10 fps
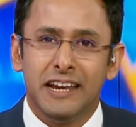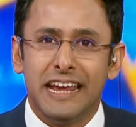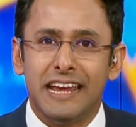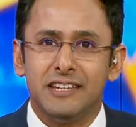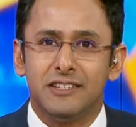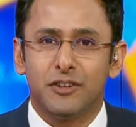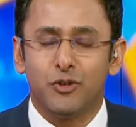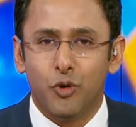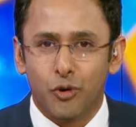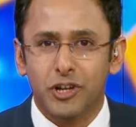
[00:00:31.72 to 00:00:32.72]
is
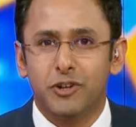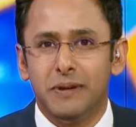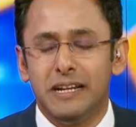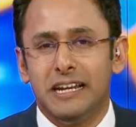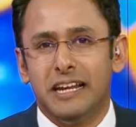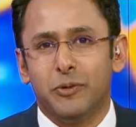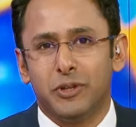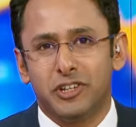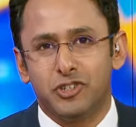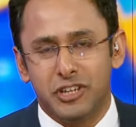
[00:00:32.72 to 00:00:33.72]
going to be dealing
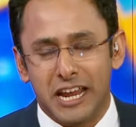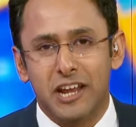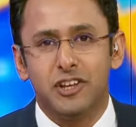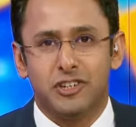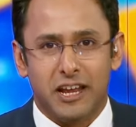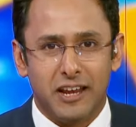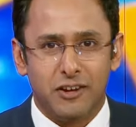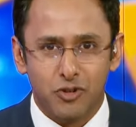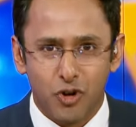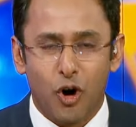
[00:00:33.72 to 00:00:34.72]
with a change
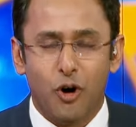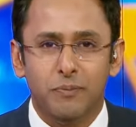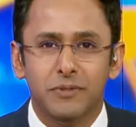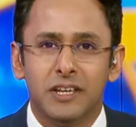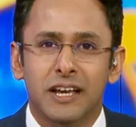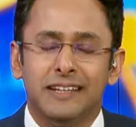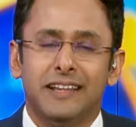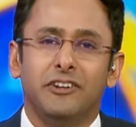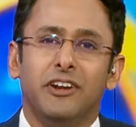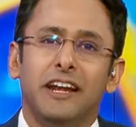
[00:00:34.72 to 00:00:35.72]
in norms
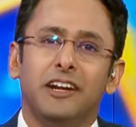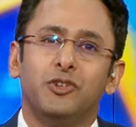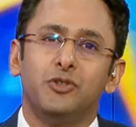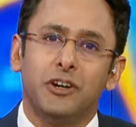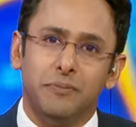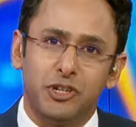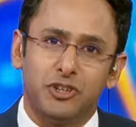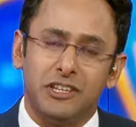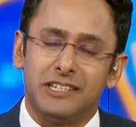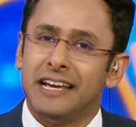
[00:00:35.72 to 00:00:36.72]
that relate to
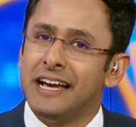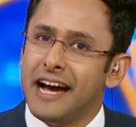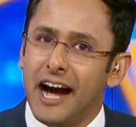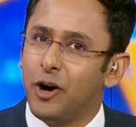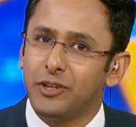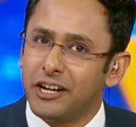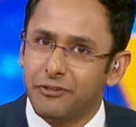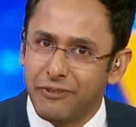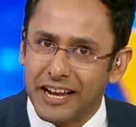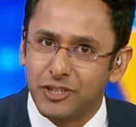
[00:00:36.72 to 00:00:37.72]
commissions. How that
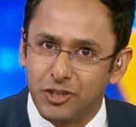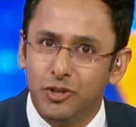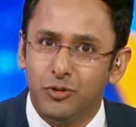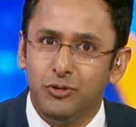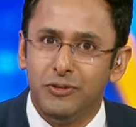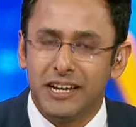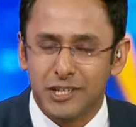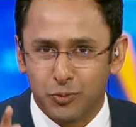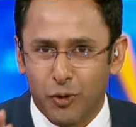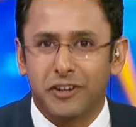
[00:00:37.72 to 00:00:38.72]
affects you
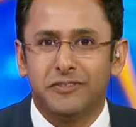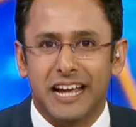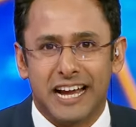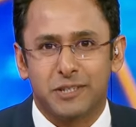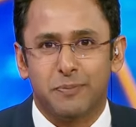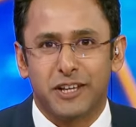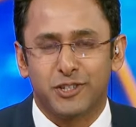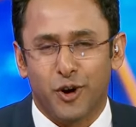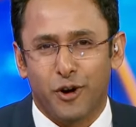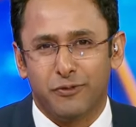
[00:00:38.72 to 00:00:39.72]
is one of the
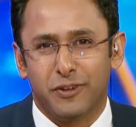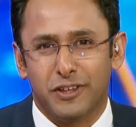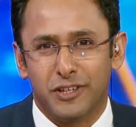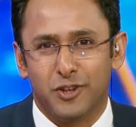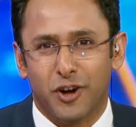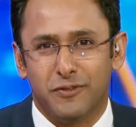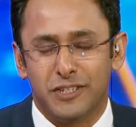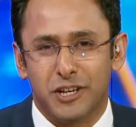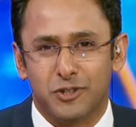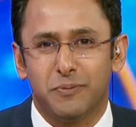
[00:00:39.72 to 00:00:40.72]
aspects of this
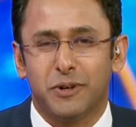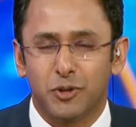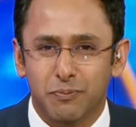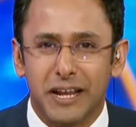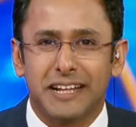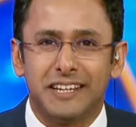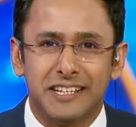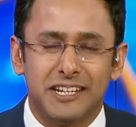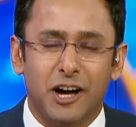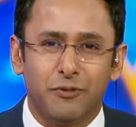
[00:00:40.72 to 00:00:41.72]
conversation. But to break
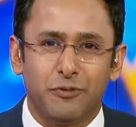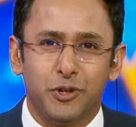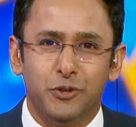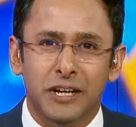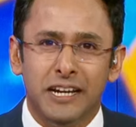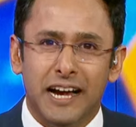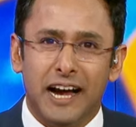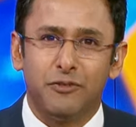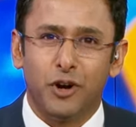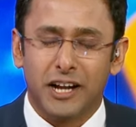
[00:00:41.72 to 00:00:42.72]
things down for you,
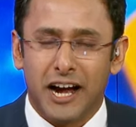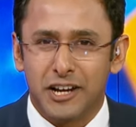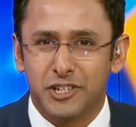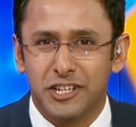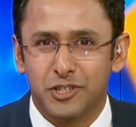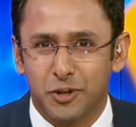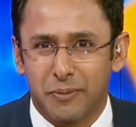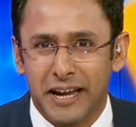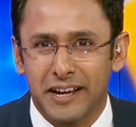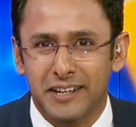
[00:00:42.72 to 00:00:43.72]
I've got Aashish
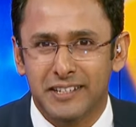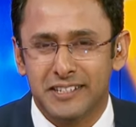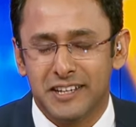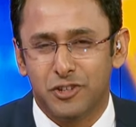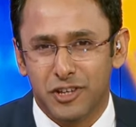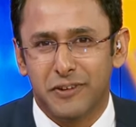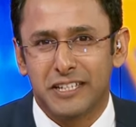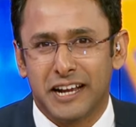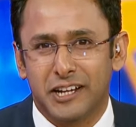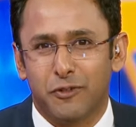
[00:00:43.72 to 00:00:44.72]
Sommaiyaa, Chief
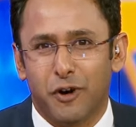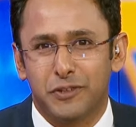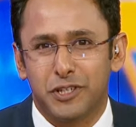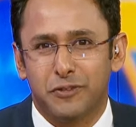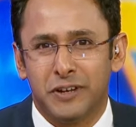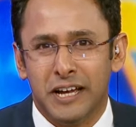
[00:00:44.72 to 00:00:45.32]
Executive Officer of